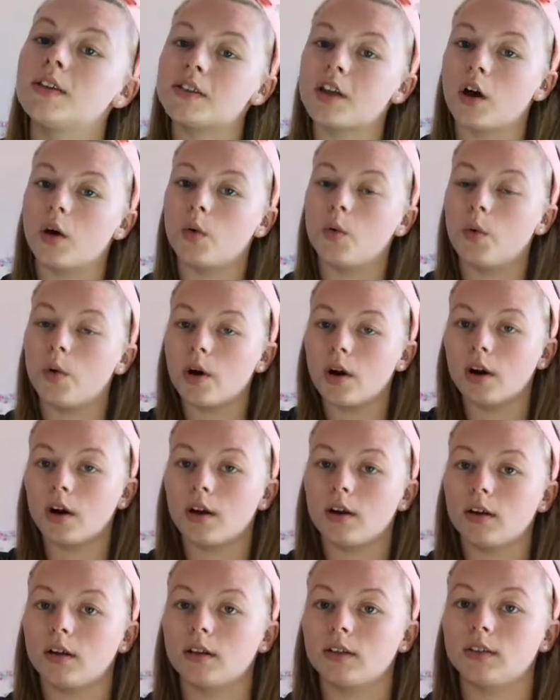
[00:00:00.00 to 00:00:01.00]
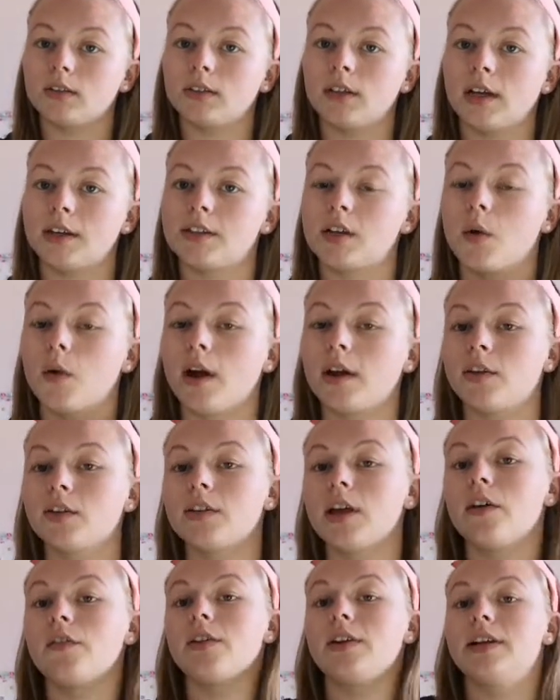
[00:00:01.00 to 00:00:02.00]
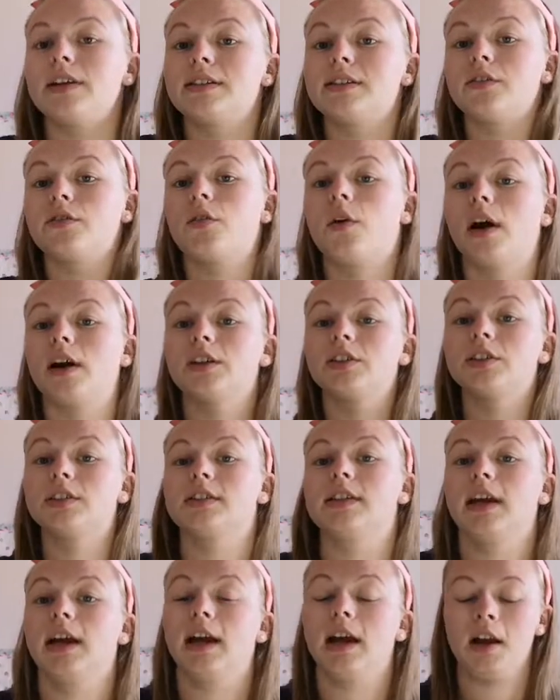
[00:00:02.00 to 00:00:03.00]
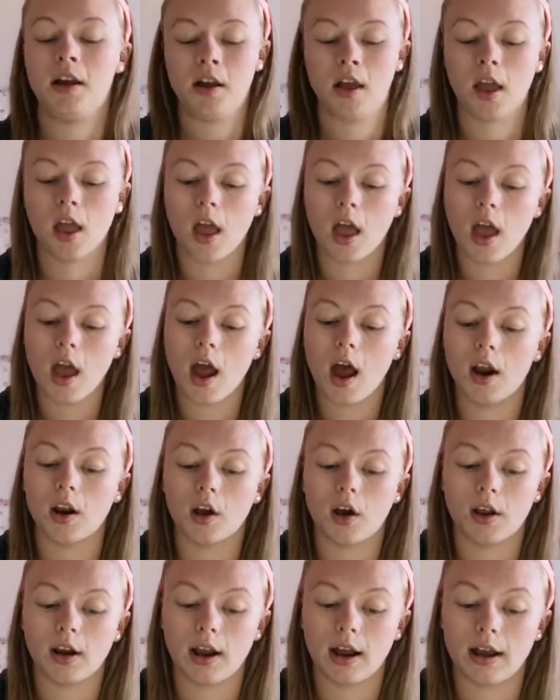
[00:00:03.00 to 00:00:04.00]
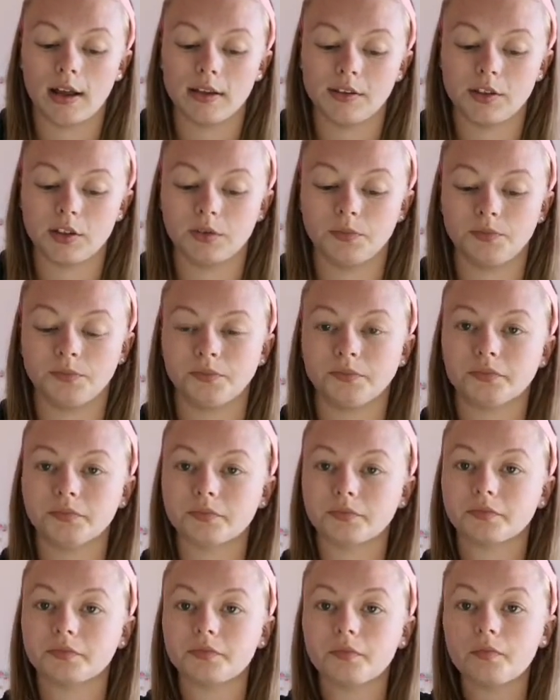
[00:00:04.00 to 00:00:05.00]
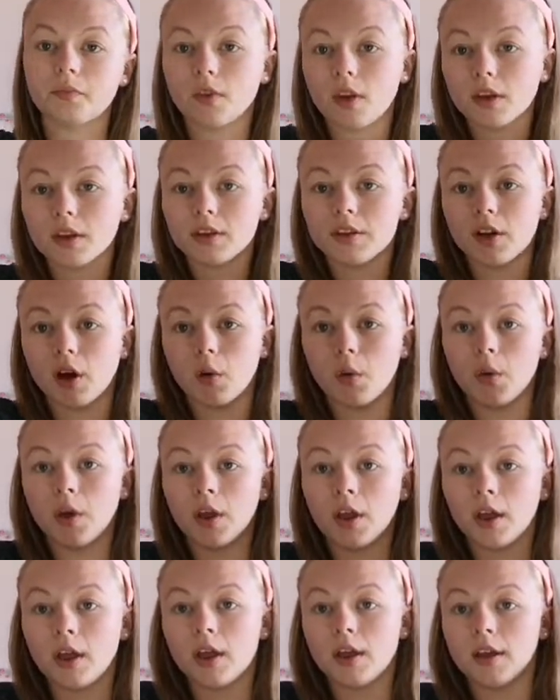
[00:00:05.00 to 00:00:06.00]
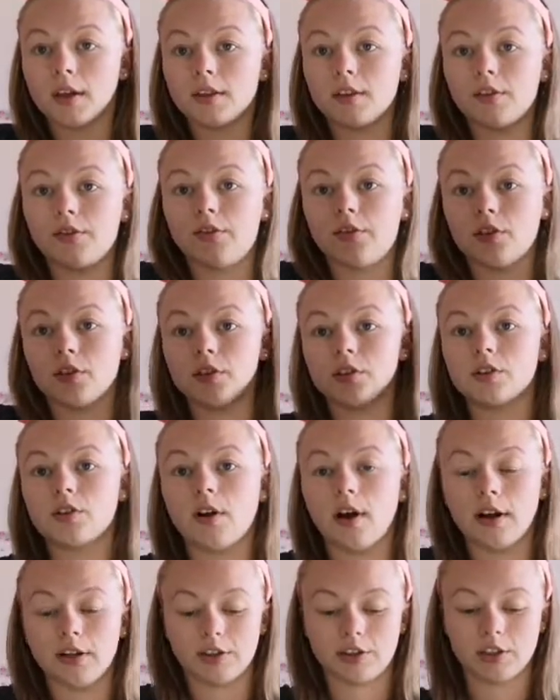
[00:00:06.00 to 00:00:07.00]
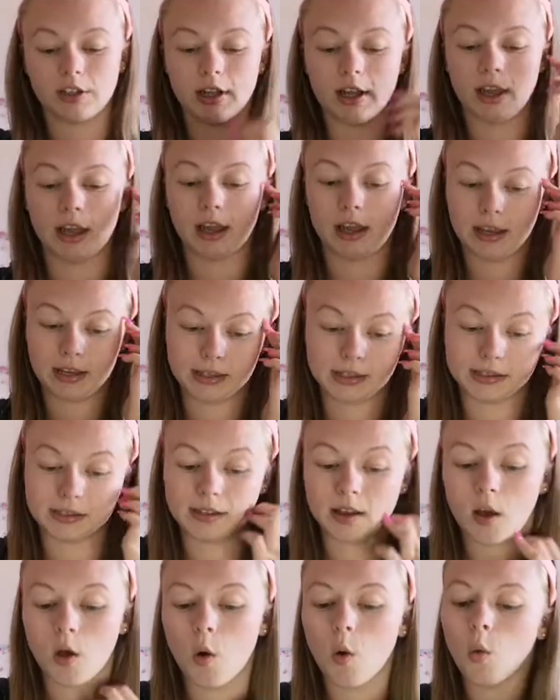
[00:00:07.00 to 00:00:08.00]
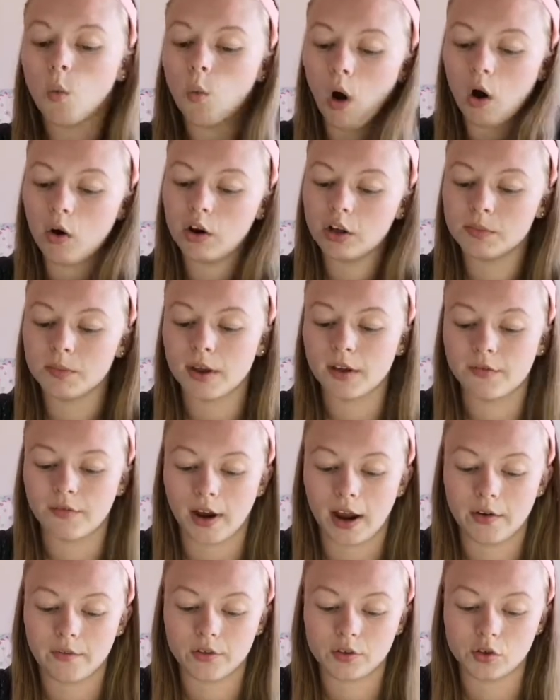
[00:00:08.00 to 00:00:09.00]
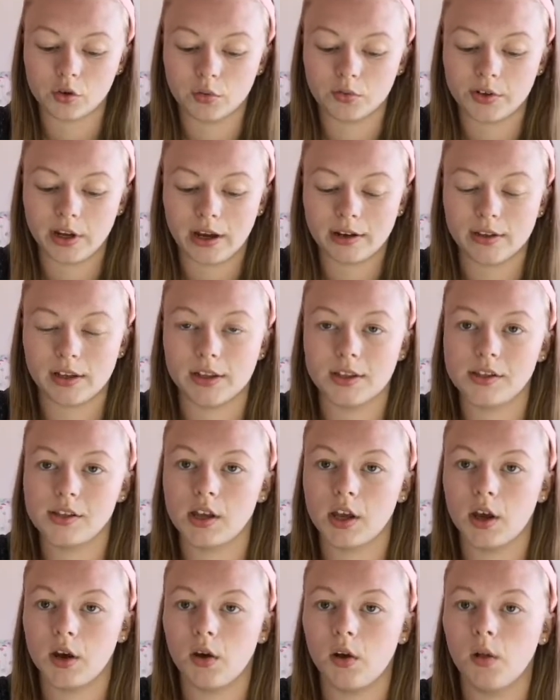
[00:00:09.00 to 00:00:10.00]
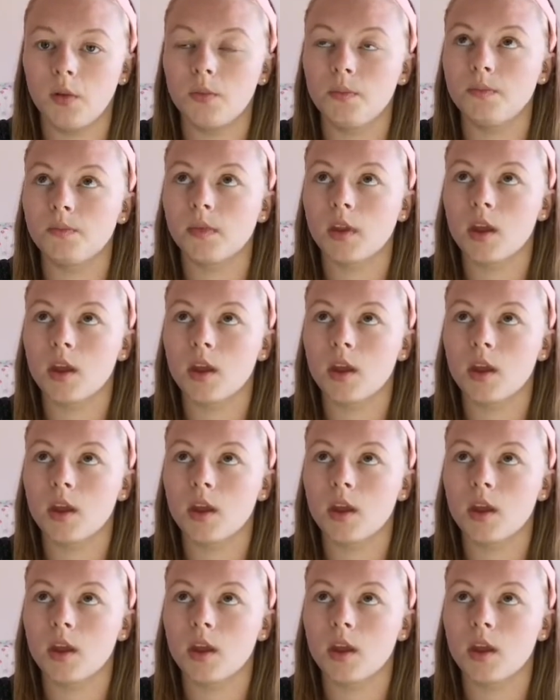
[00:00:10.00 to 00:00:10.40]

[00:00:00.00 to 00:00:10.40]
so yeah, so I just have a list of questions here and I'm going to answer them. So the first question is what was my favourite subject in school?